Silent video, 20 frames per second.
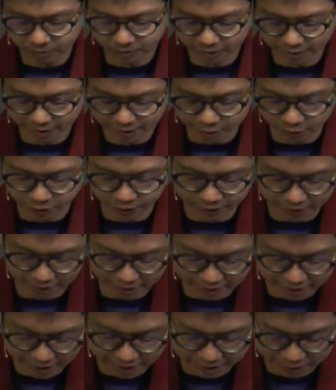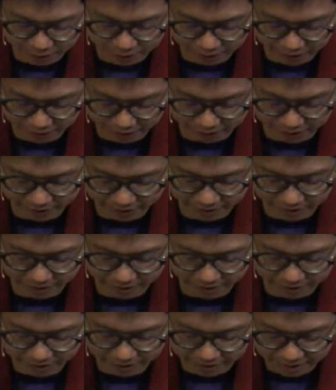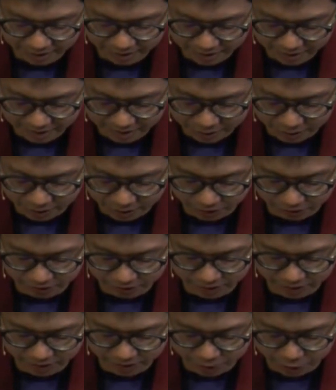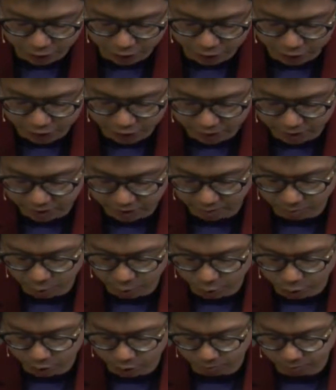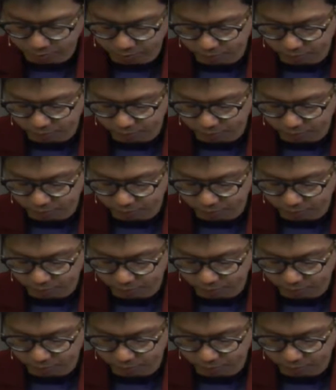okay, sorry, I still have the change in temperature.